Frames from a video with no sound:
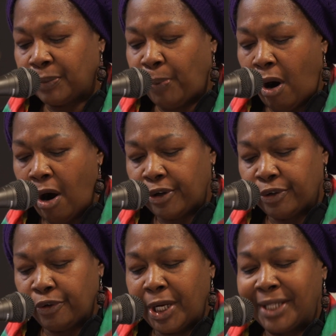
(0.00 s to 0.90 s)

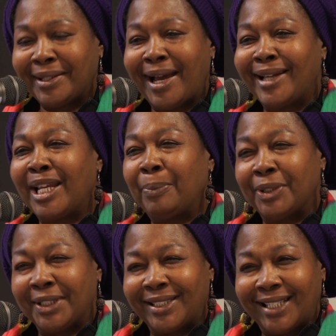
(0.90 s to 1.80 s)
partner and not a
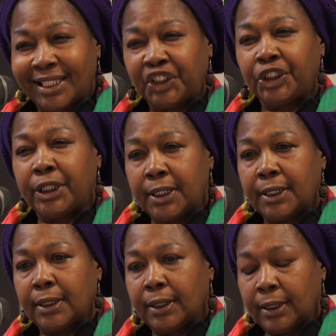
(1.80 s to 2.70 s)

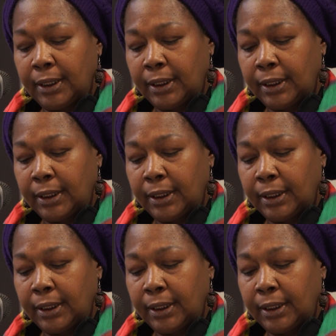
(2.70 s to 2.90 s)
possession,